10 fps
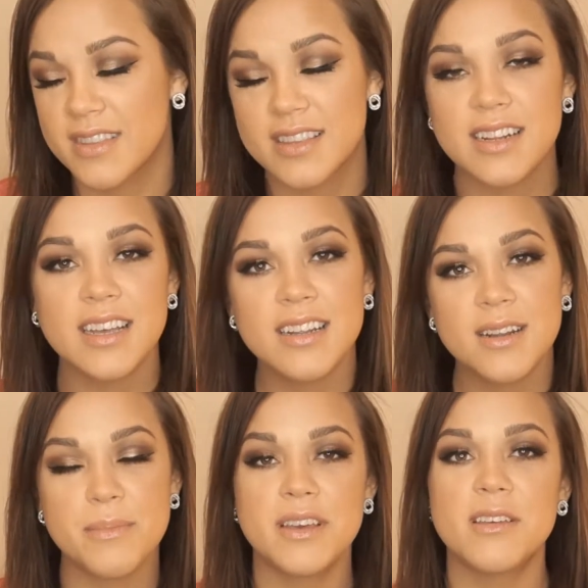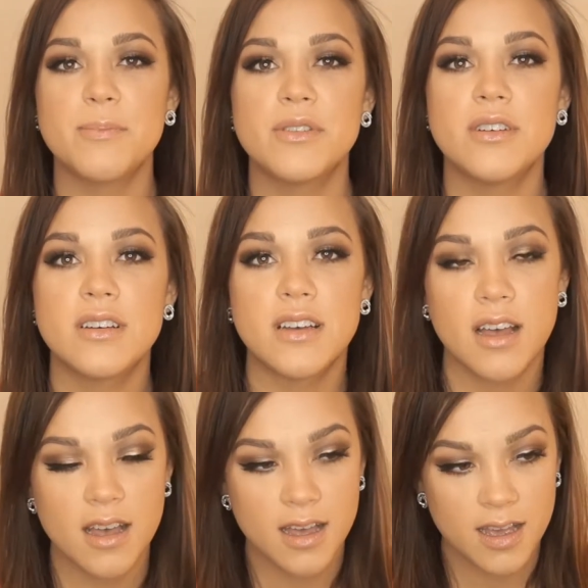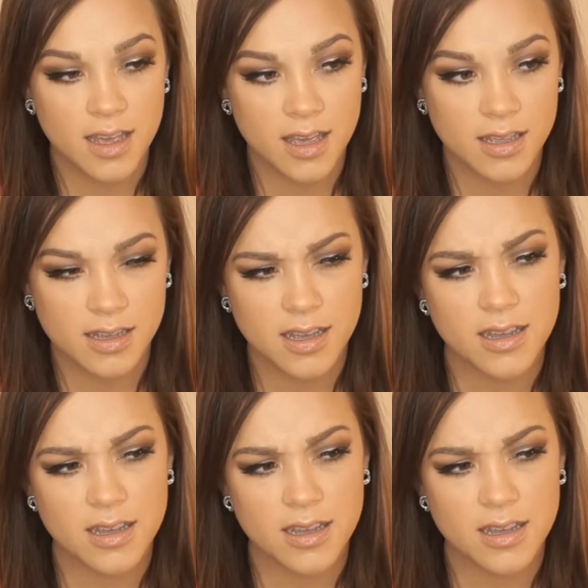Today I did a makeup look. I